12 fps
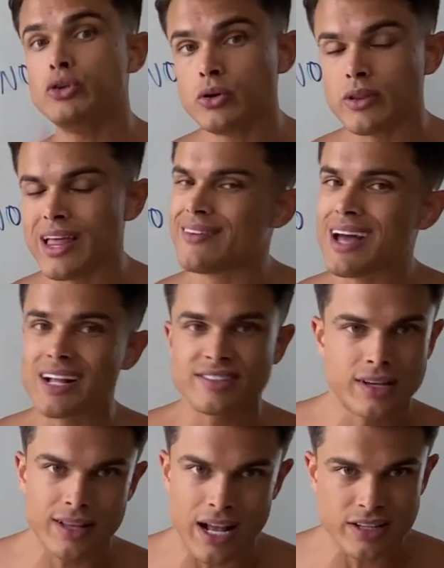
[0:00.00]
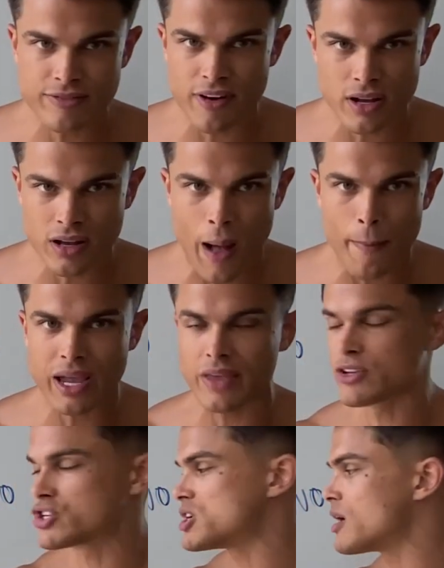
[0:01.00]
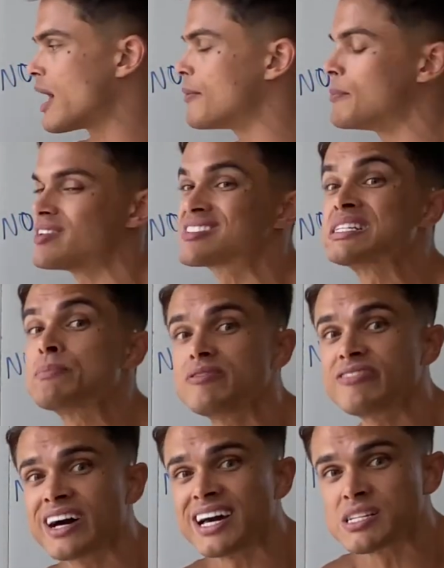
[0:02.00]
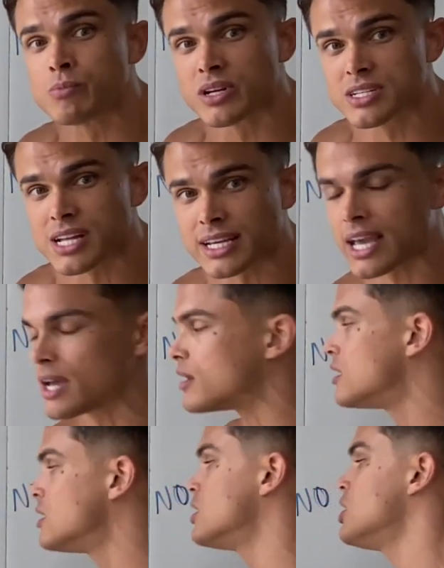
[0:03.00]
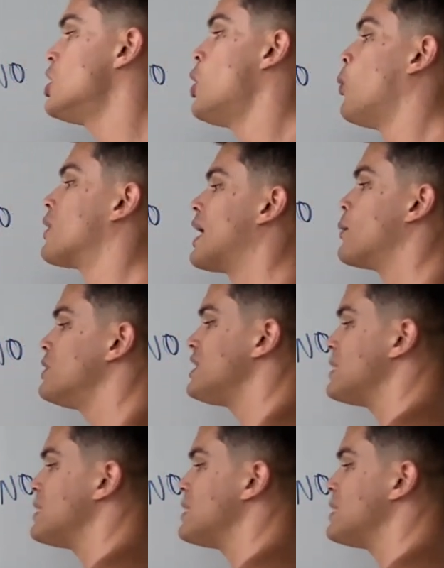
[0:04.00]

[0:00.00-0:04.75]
Now, not to fucking complicate this shit, I'm going to simplify it as much as I can. What I really